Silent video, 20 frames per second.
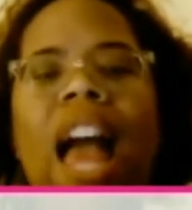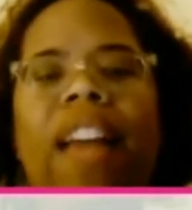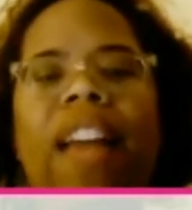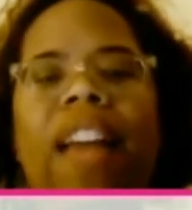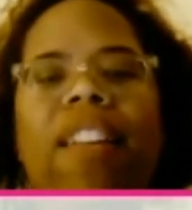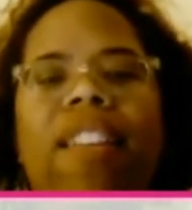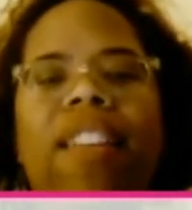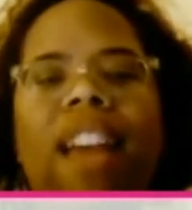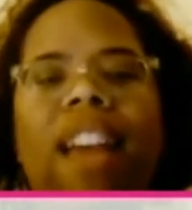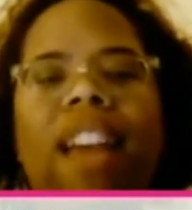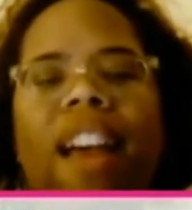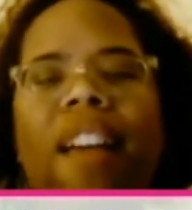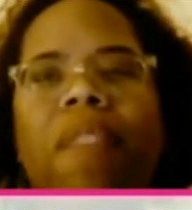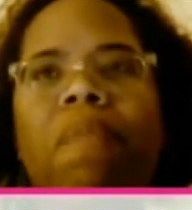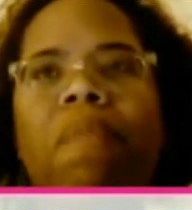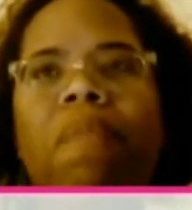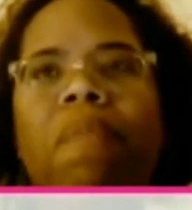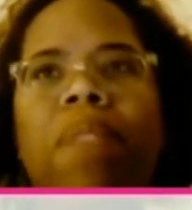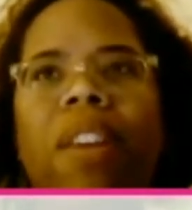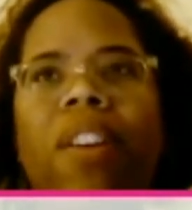I could
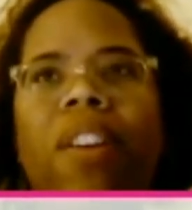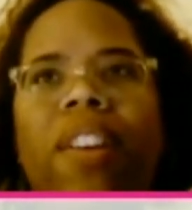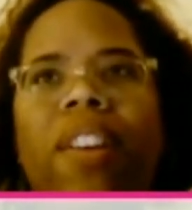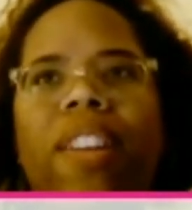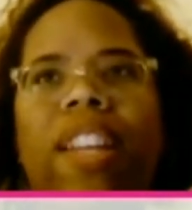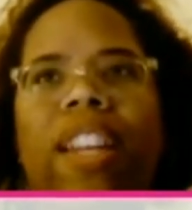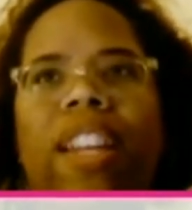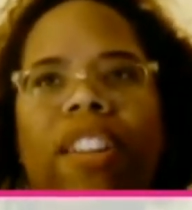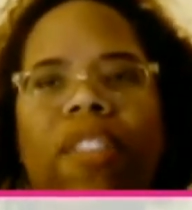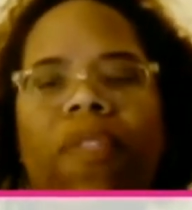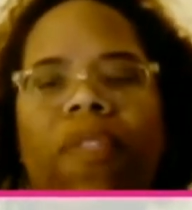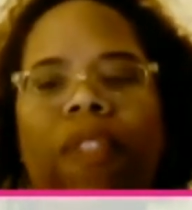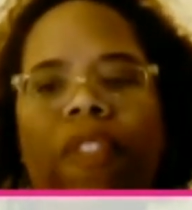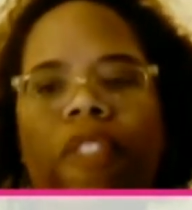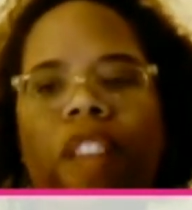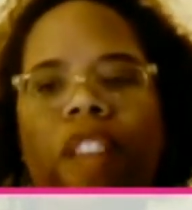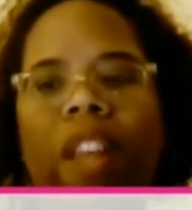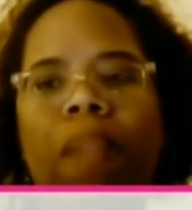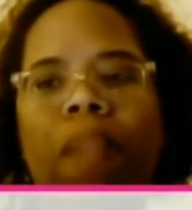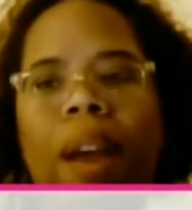not be on here
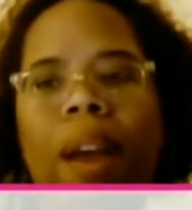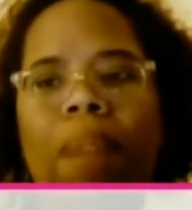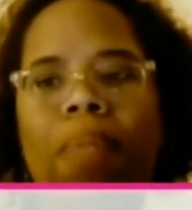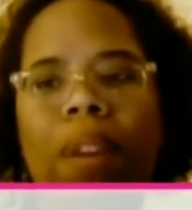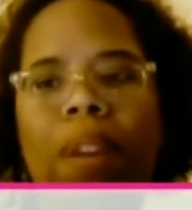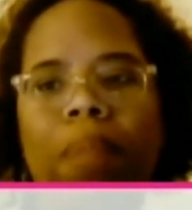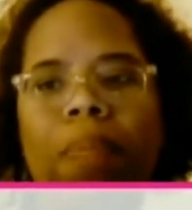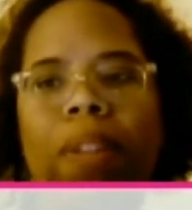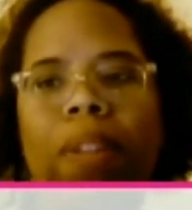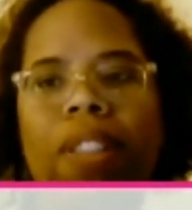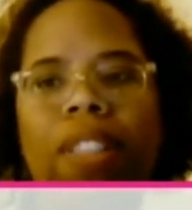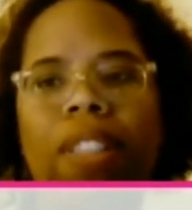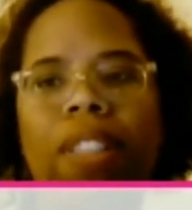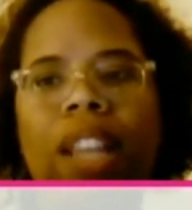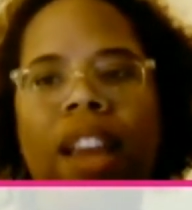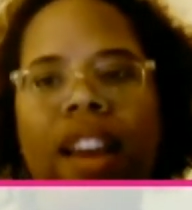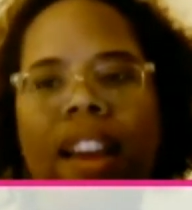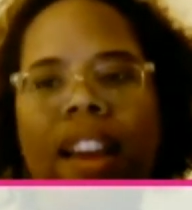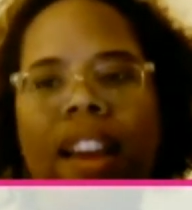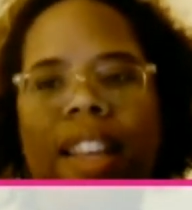fulfilling my purpose
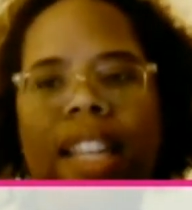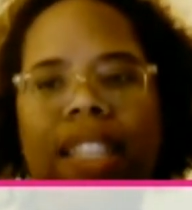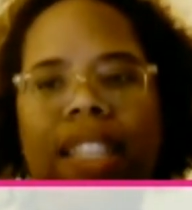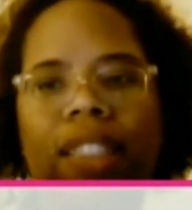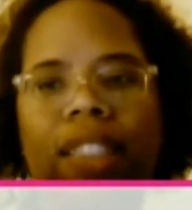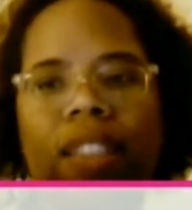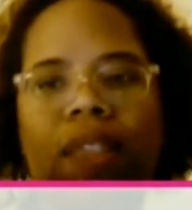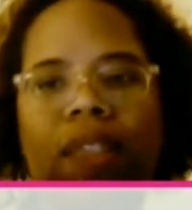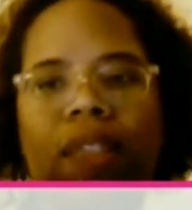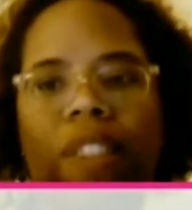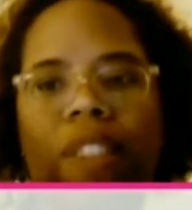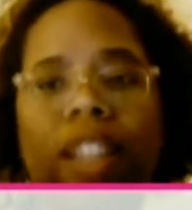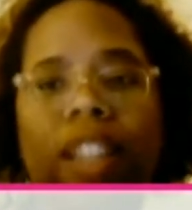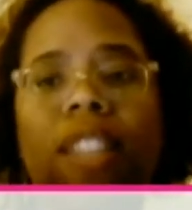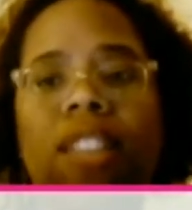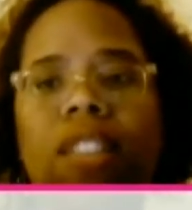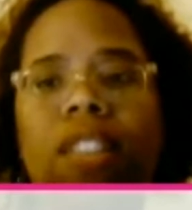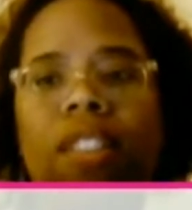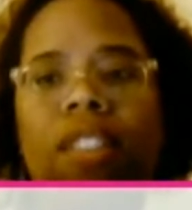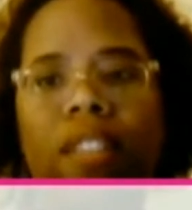unless for
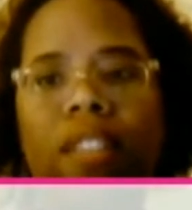this